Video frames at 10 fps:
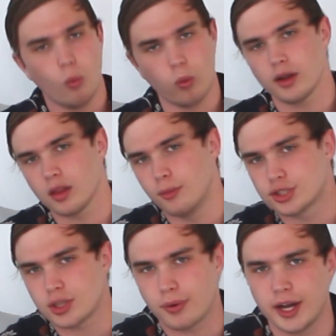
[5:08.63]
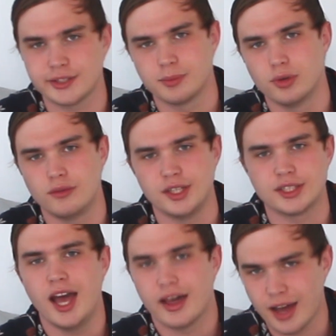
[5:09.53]
one of the most surprising
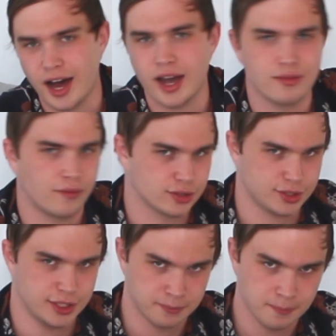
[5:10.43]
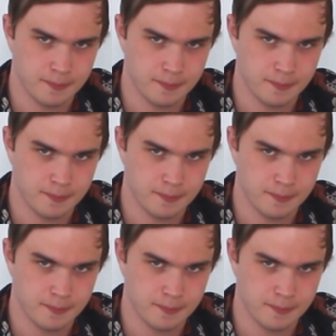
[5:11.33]
movies that I have ever seen.